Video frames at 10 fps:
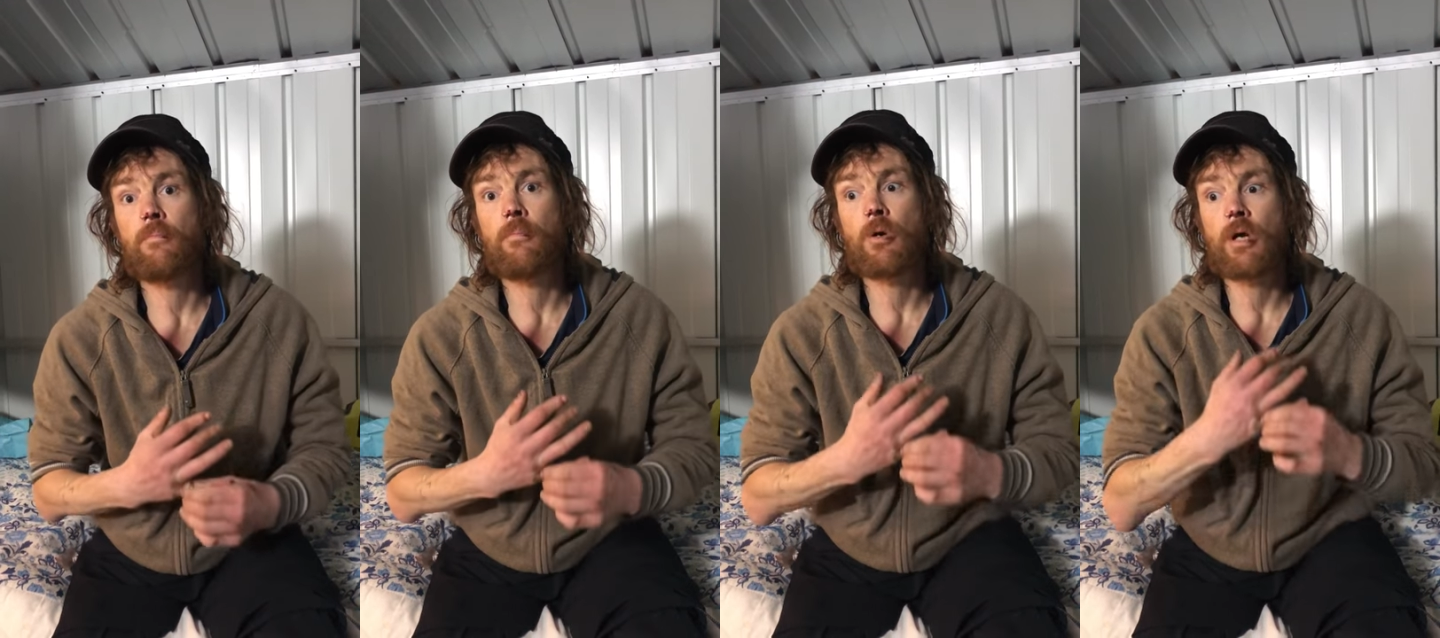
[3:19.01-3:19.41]

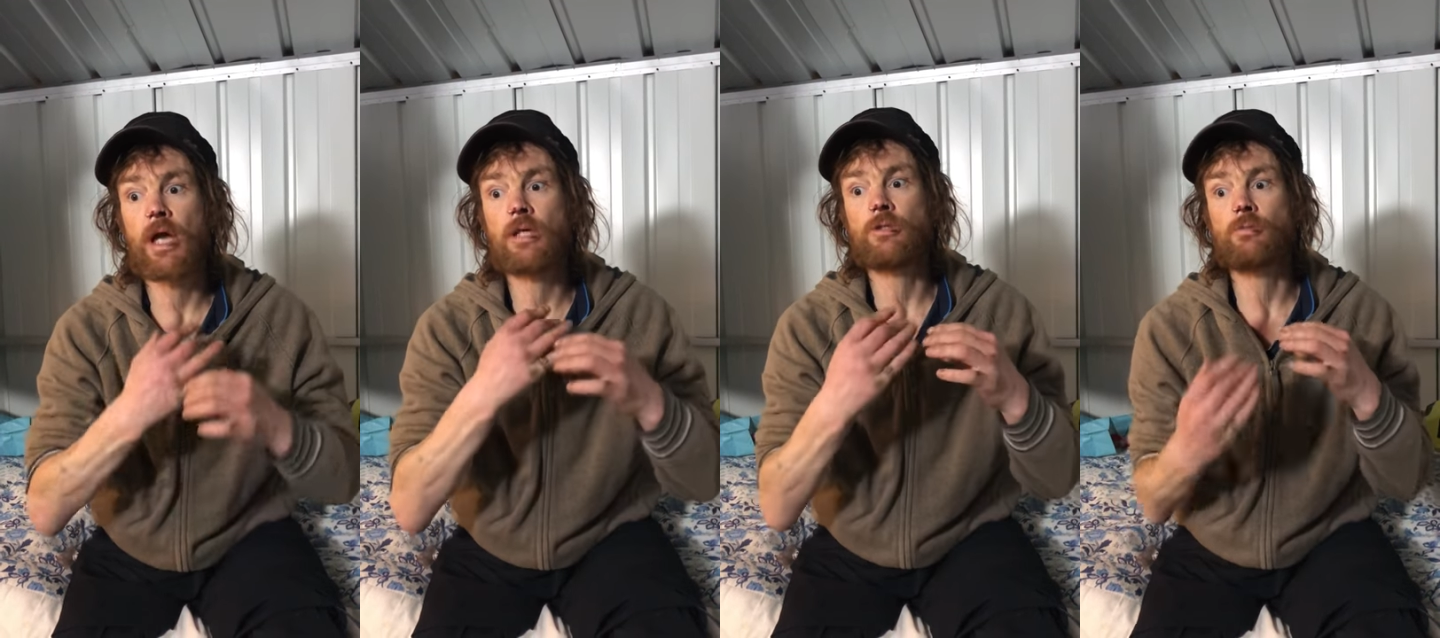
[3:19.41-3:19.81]
But
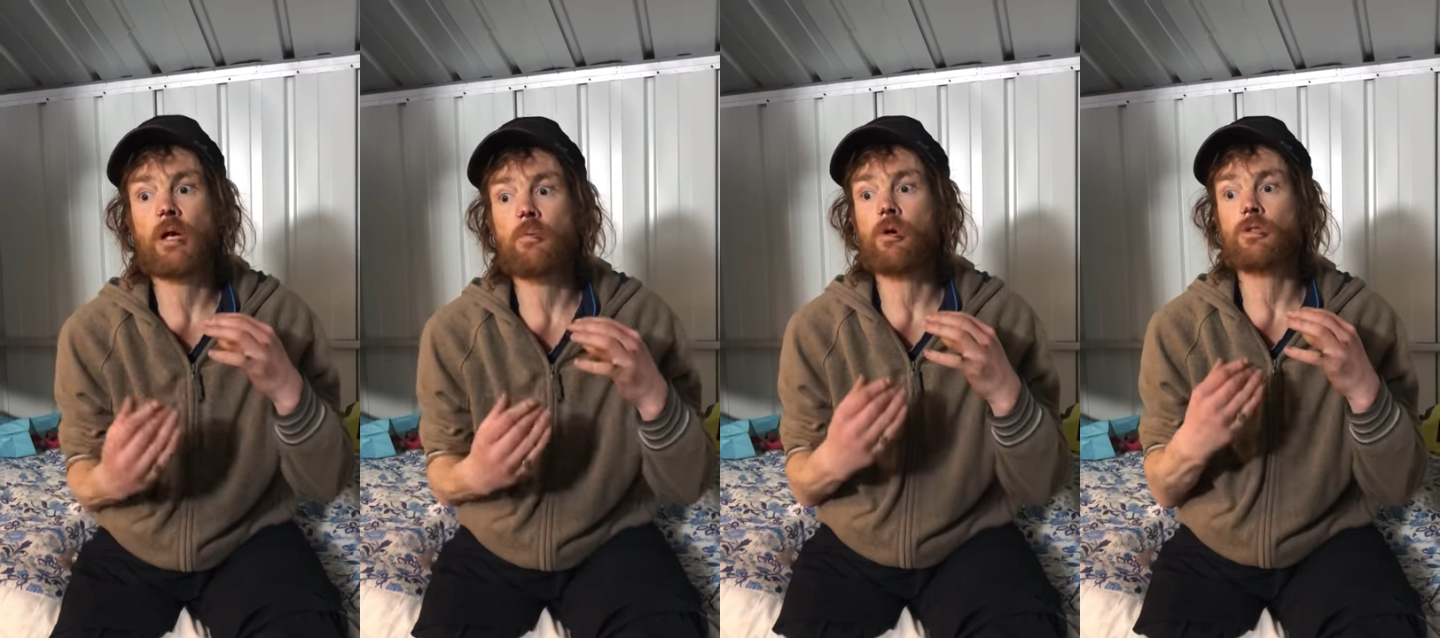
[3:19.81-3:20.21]

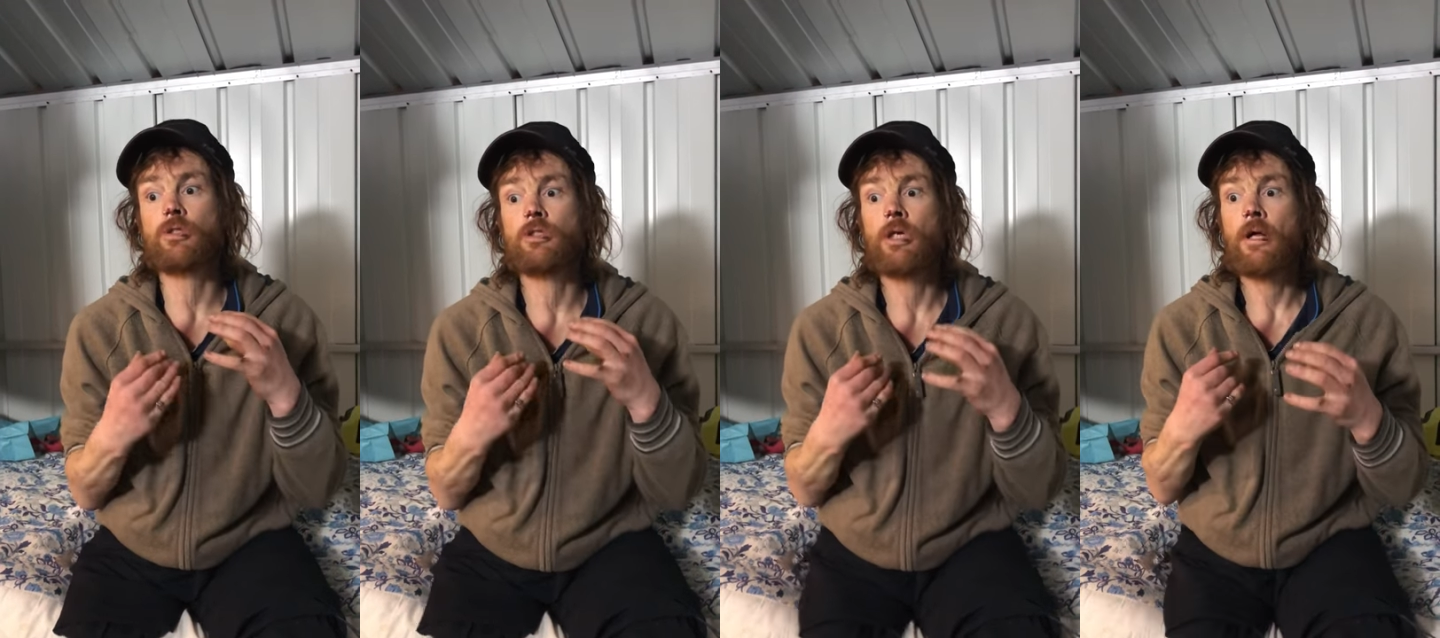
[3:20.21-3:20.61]
Kingsway
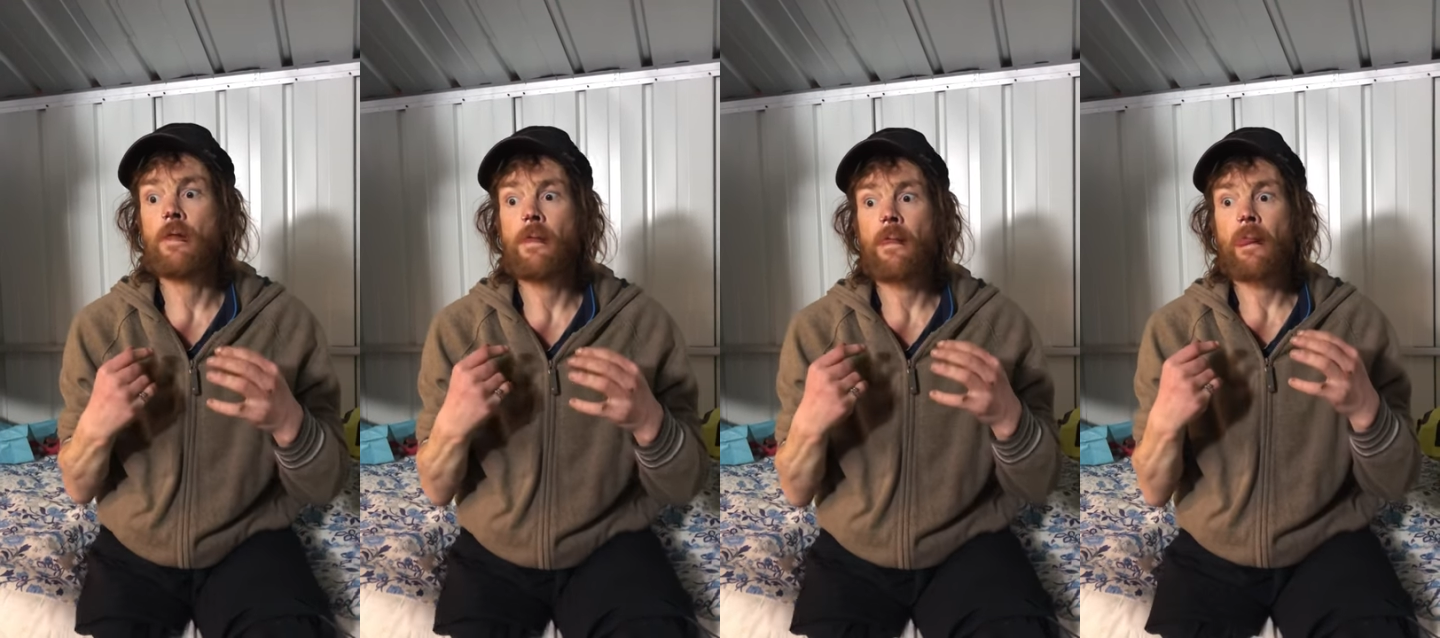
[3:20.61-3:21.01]
was,
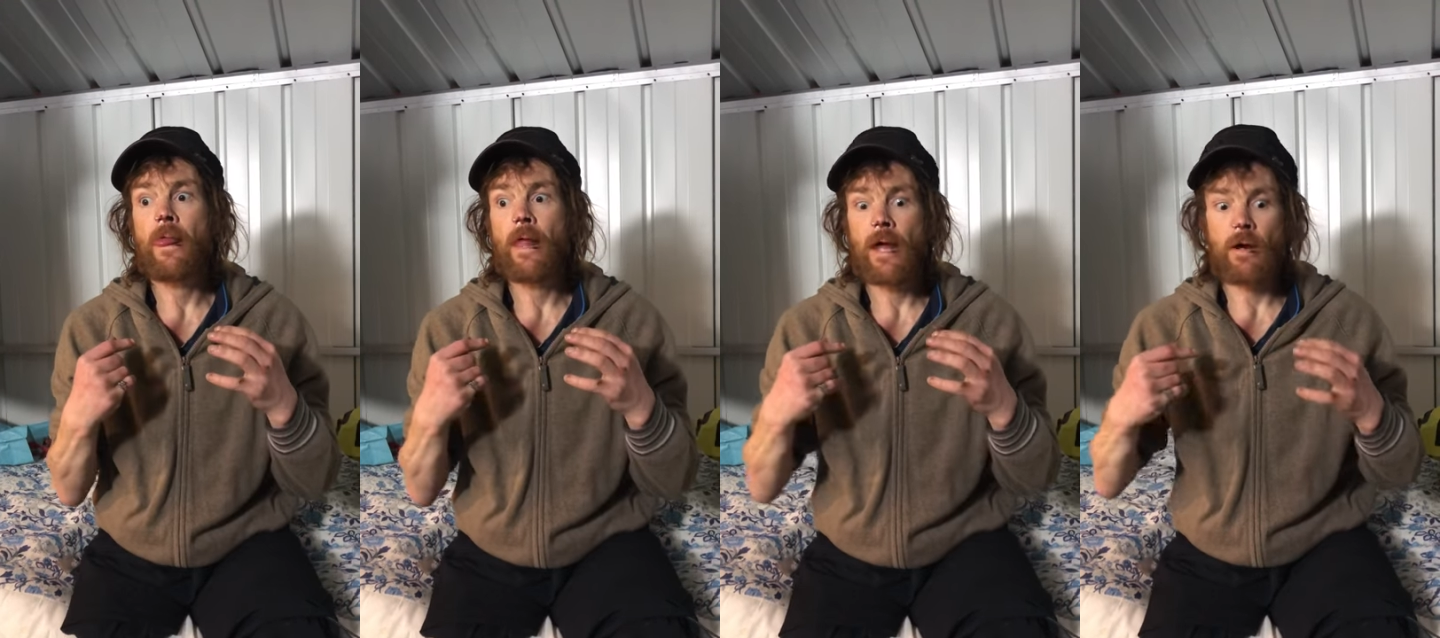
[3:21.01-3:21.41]

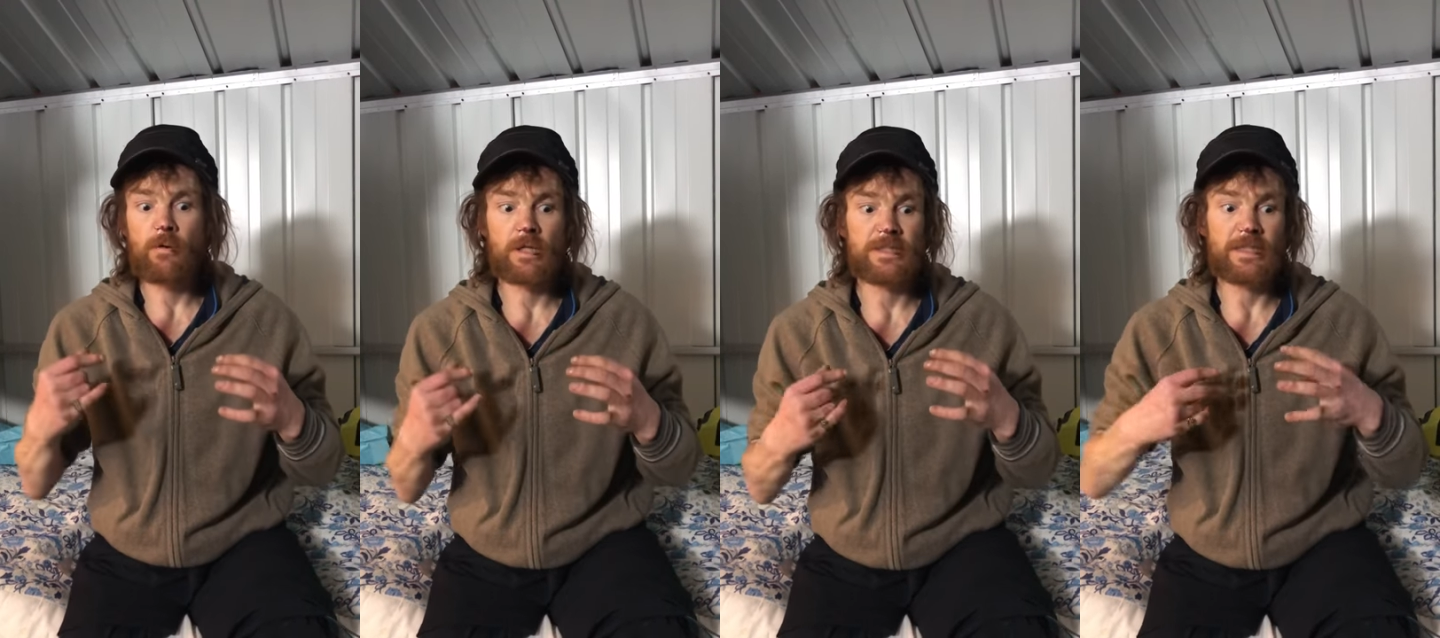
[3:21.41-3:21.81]
how
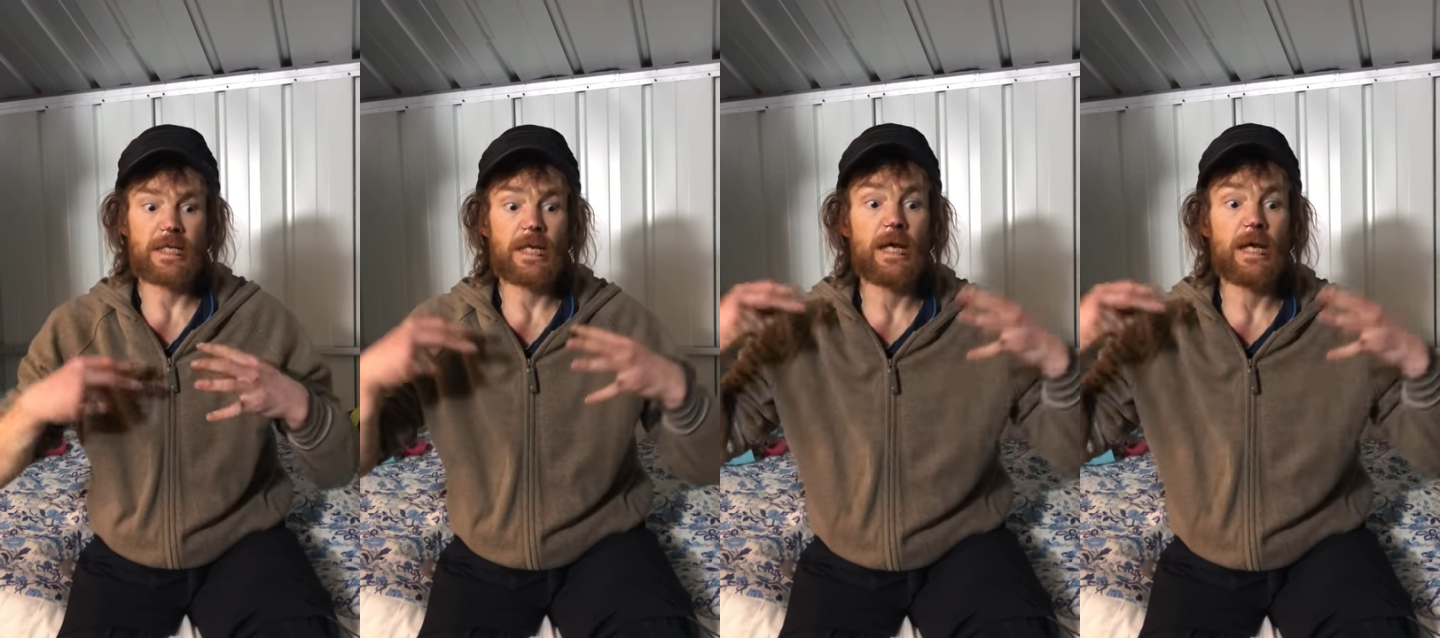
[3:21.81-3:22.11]
can I say,